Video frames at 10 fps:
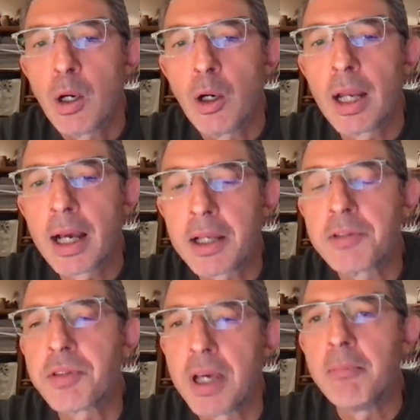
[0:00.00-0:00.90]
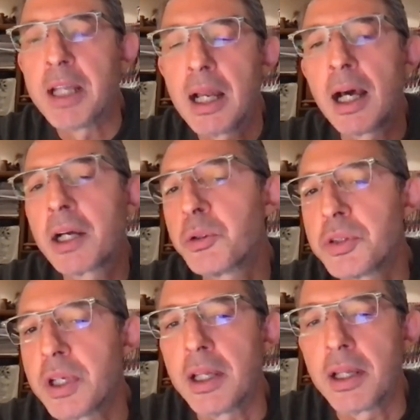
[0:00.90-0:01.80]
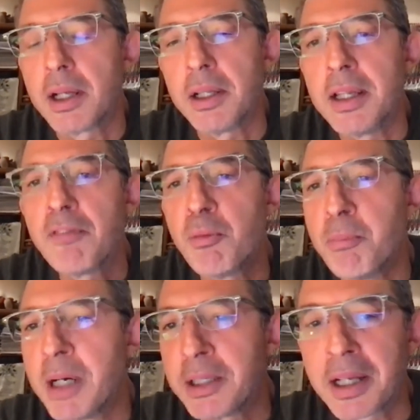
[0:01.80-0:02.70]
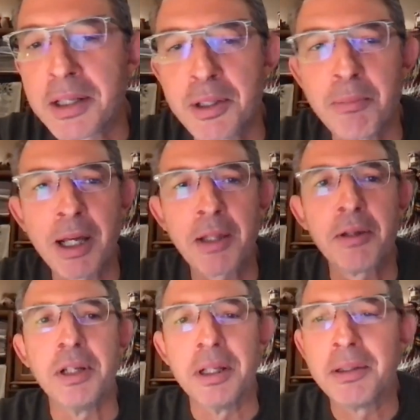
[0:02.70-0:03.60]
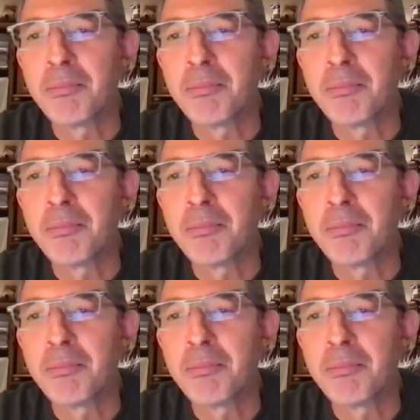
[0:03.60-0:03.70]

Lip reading: all I can say, I mean, I like to say that never bet against the pathogen.